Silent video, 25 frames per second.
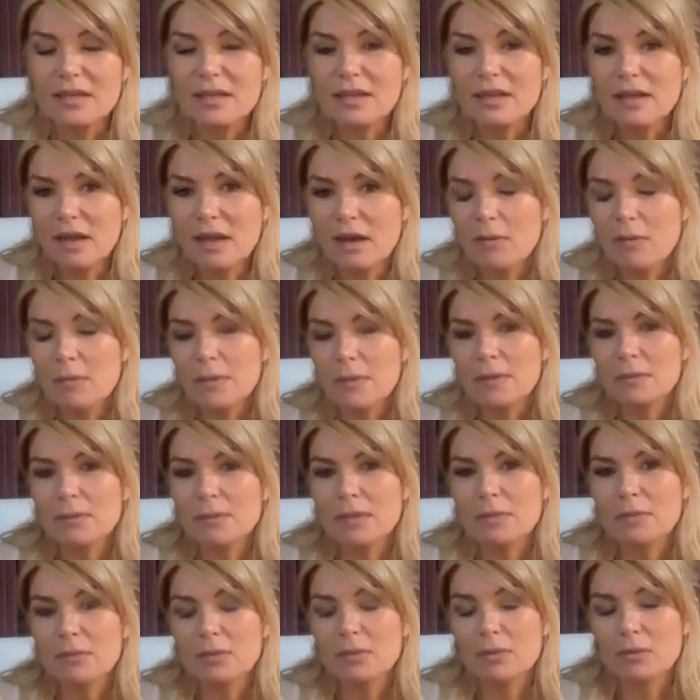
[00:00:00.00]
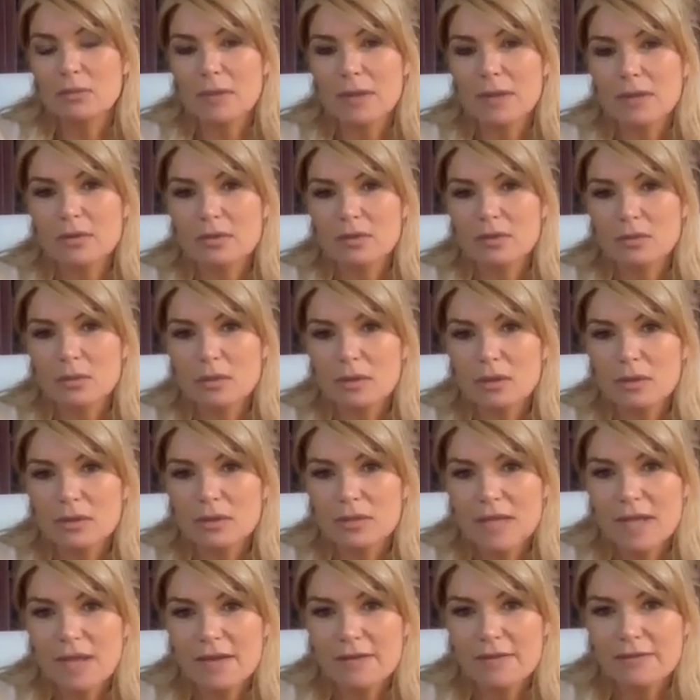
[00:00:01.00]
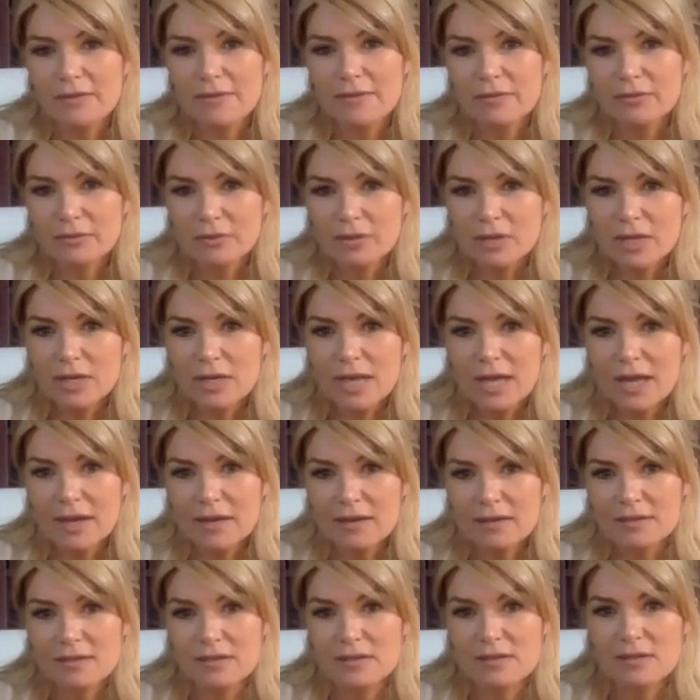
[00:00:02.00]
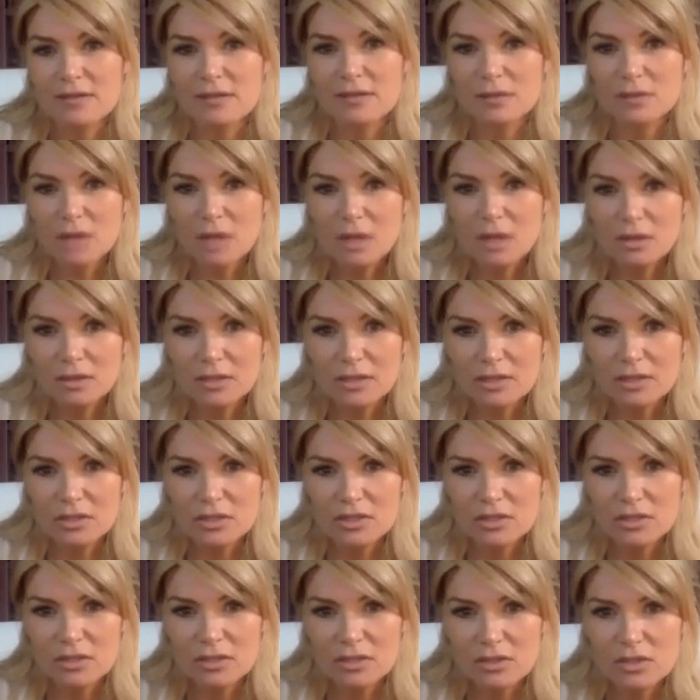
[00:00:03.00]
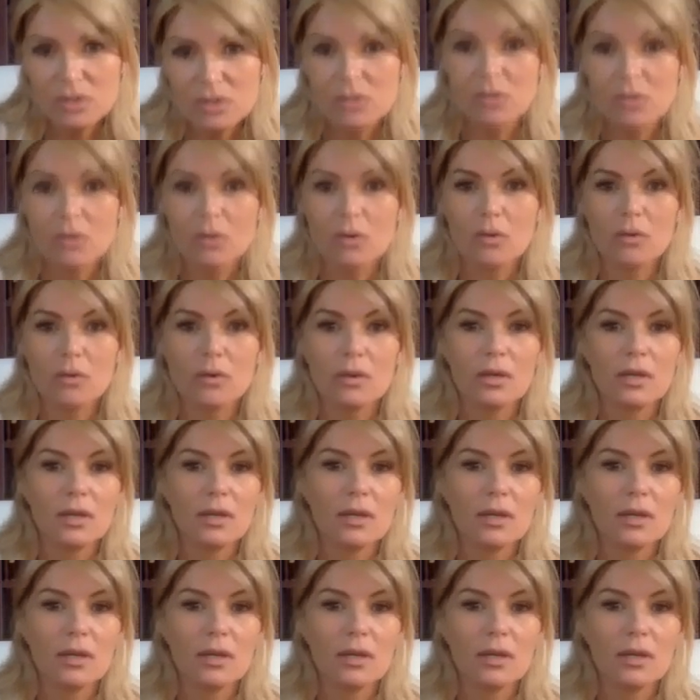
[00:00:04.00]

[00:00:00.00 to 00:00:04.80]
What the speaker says: helping people around the world have free access to knowledge. So